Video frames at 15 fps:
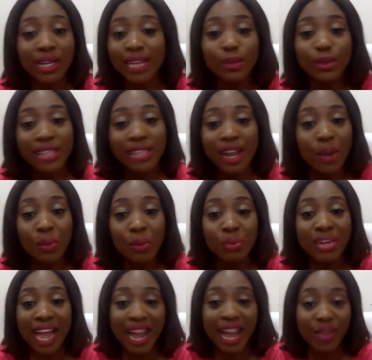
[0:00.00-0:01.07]
I don't stay around people
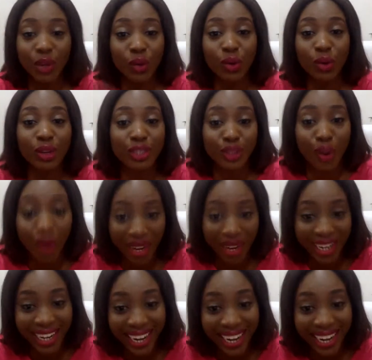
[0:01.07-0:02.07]
that I have a crush on.